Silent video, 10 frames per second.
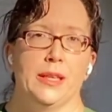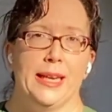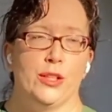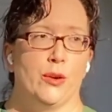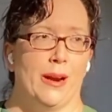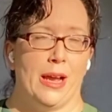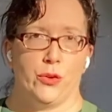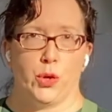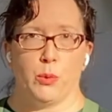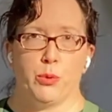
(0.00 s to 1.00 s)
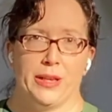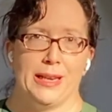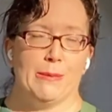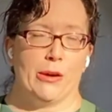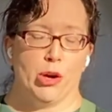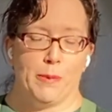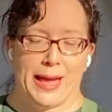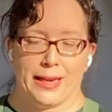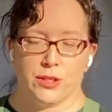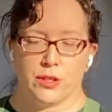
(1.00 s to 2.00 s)
in the ground or put in my grow
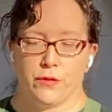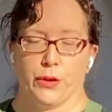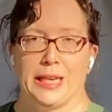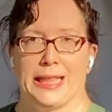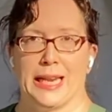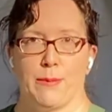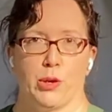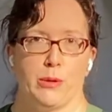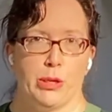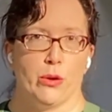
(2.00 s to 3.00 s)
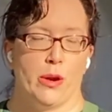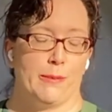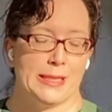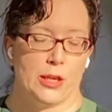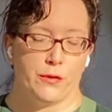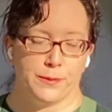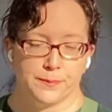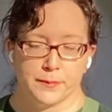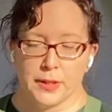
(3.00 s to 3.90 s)
bags for any that I'm going to be growing myself.